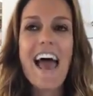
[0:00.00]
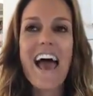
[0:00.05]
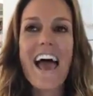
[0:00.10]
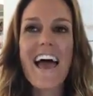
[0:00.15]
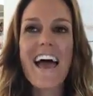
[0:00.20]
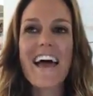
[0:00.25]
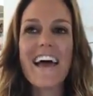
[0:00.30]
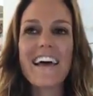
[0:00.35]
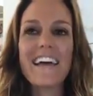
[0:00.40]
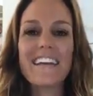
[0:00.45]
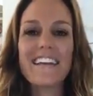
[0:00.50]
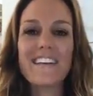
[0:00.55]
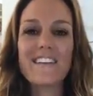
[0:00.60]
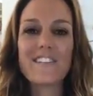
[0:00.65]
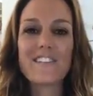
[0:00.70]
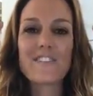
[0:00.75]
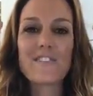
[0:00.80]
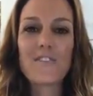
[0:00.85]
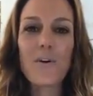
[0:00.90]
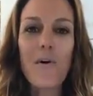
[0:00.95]
And
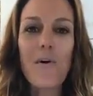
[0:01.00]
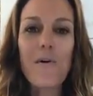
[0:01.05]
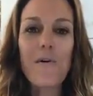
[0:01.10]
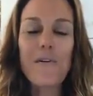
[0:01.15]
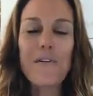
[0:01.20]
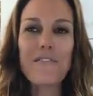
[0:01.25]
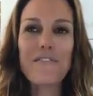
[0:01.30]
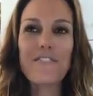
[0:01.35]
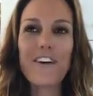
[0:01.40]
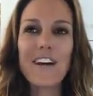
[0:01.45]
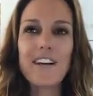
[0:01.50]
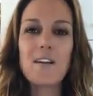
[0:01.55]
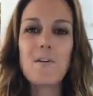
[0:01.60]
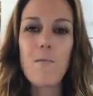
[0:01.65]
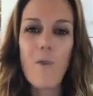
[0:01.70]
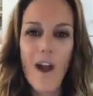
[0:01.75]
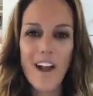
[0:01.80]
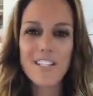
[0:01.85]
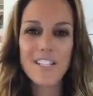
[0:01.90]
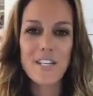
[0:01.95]
it's so funny
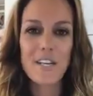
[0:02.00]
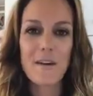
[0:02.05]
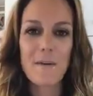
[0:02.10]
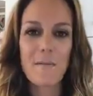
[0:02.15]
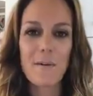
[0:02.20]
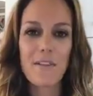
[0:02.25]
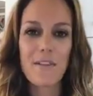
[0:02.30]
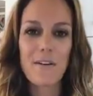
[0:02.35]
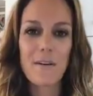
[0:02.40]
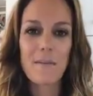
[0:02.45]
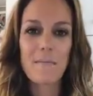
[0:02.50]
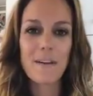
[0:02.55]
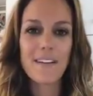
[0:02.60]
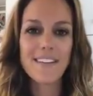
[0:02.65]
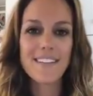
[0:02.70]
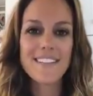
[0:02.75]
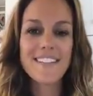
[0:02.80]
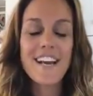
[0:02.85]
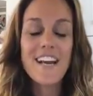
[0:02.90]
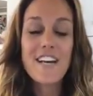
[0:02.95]
watching it with her
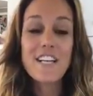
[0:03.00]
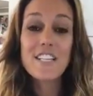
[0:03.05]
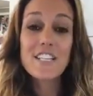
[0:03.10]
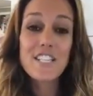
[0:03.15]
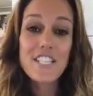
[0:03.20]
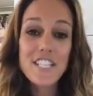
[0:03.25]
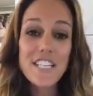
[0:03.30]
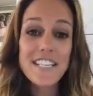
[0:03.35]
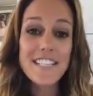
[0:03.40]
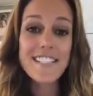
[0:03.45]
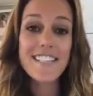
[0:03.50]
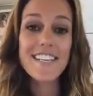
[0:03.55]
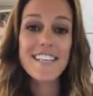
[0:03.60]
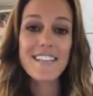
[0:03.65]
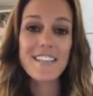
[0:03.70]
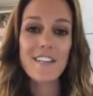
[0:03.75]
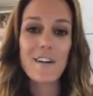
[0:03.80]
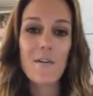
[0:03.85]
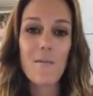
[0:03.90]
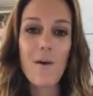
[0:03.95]
because she's
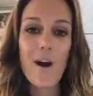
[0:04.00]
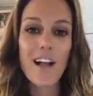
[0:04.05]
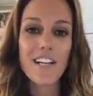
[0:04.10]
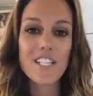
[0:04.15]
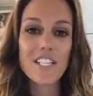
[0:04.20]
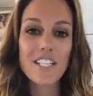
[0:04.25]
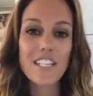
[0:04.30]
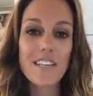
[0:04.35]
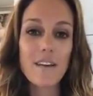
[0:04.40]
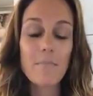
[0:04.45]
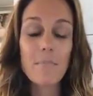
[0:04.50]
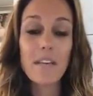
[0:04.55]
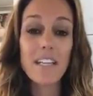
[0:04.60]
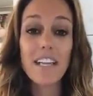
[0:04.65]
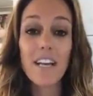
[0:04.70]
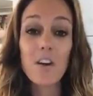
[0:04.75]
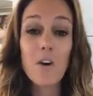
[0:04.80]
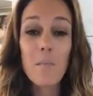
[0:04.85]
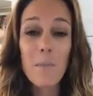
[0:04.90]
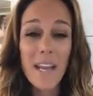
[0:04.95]
sitting there watching it being
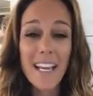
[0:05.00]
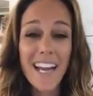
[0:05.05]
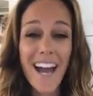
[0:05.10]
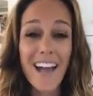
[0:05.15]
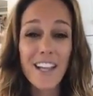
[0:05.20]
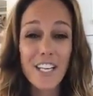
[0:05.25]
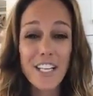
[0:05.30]
like, oh my God,